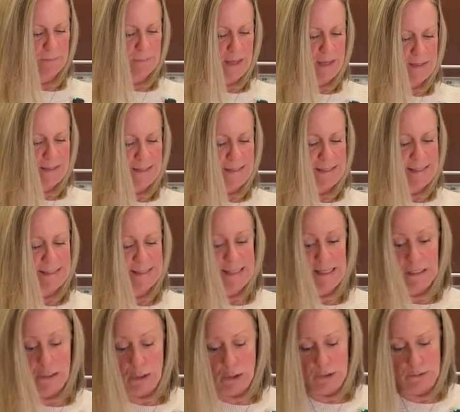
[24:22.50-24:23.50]
That is a
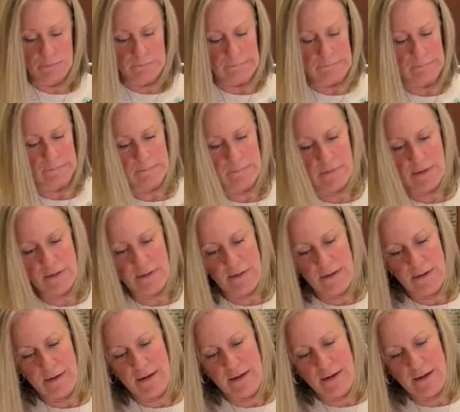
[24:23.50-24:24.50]
skill.
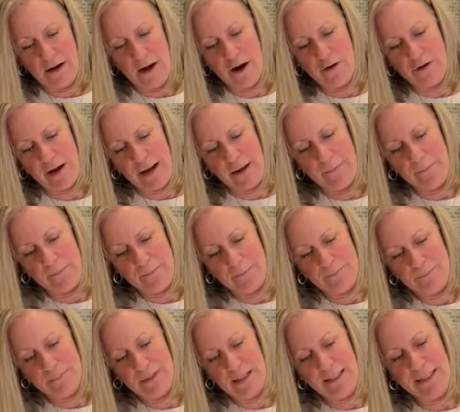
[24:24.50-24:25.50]
All right,
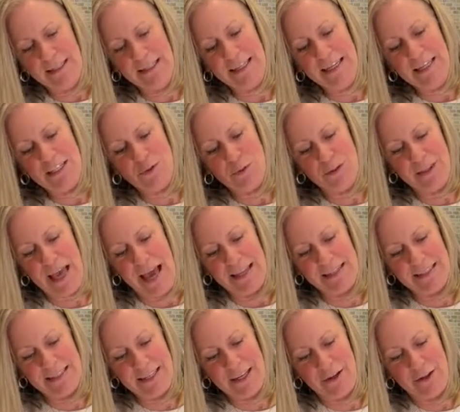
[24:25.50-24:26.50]
at least with that
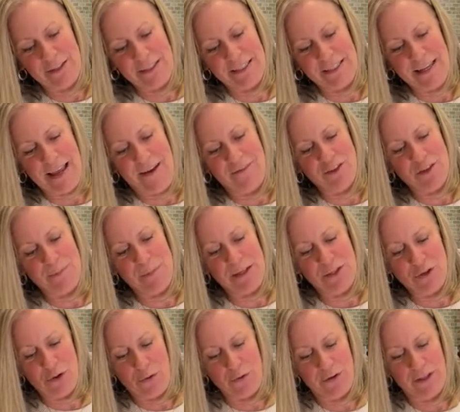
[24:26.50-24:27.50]
skill, it doesn't have to be
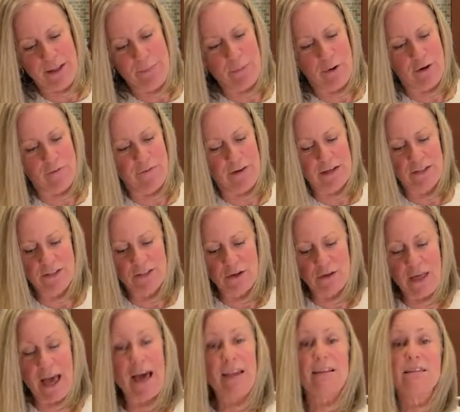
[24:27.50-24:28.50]
totally perfect. So
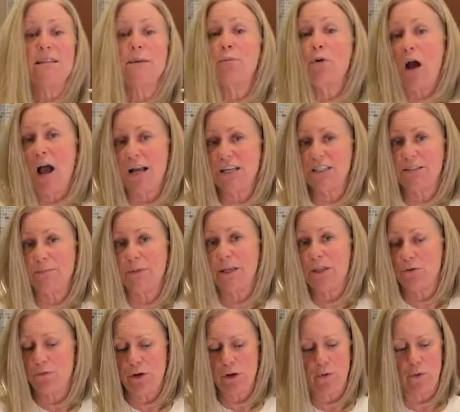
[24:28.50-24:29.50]
that is approximately
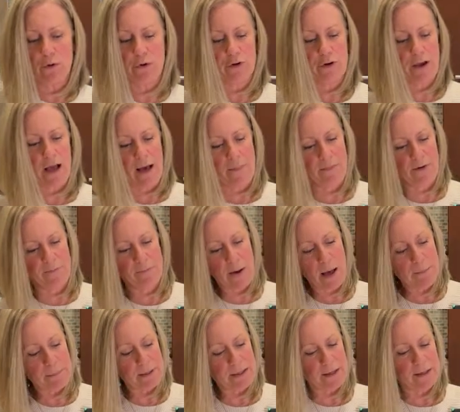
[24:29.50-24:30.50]
3/4 cup of
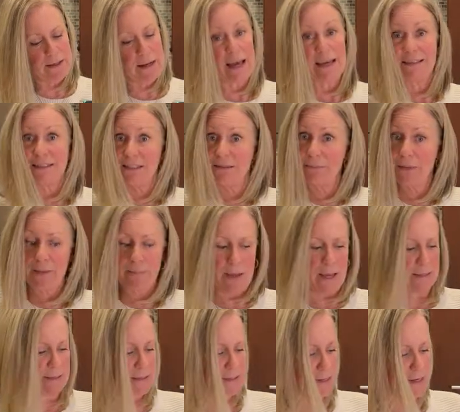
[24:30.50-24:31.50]
pumpkin. I did my
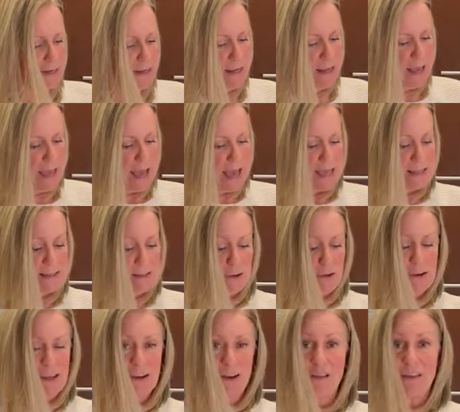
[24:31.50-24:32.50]
best. And
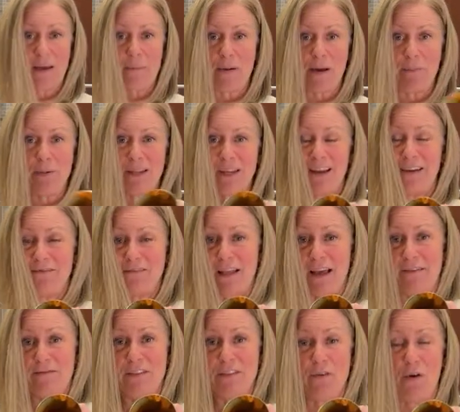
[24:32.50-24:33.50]
look at all that pumpkin I have
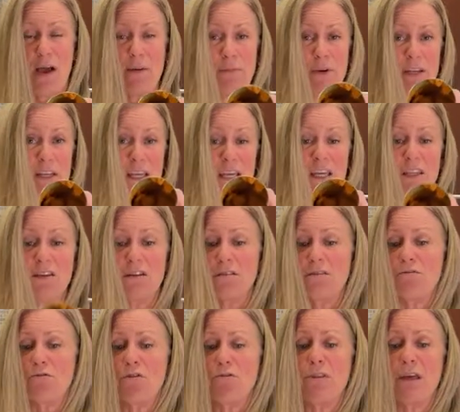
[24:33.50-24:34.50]
left. So I'm going to either
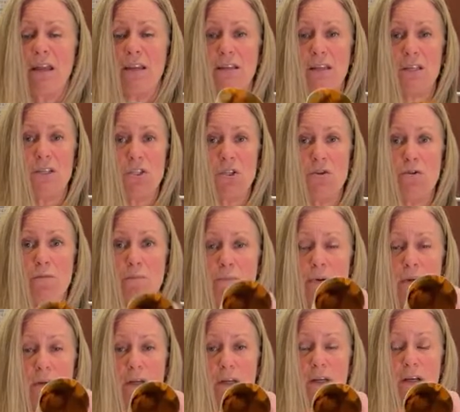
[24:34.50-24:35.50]
throw that in the soup,
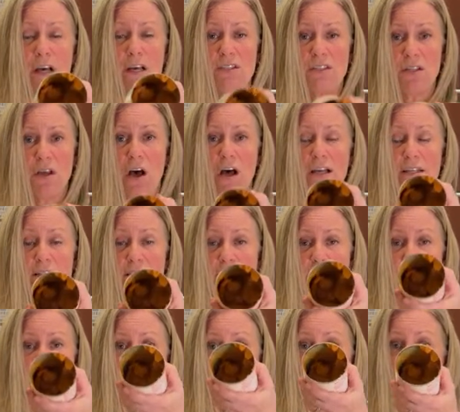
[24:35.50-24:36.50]
a
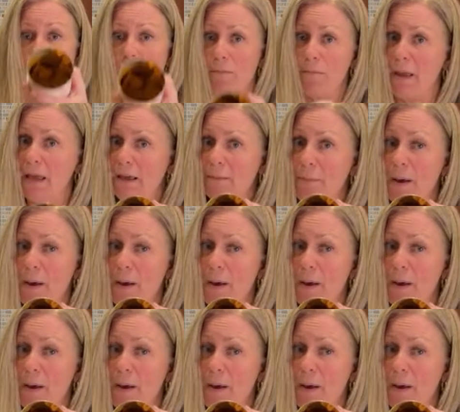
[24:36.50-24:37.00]
sauce, or make